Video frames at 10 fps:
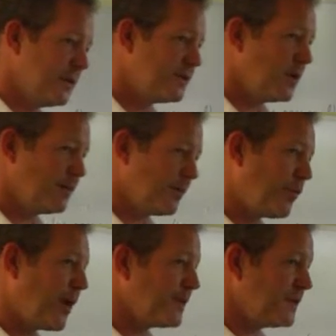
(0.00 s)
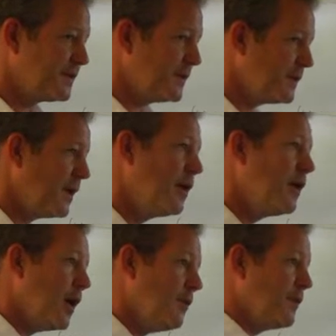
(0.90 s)
and in terms of practices
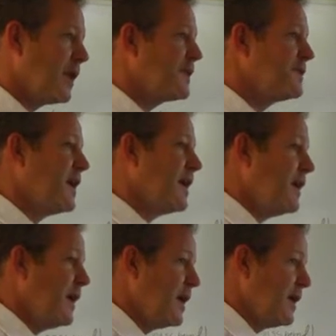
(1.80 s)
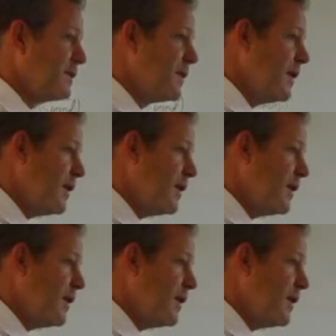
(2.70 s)
over the last 10 years,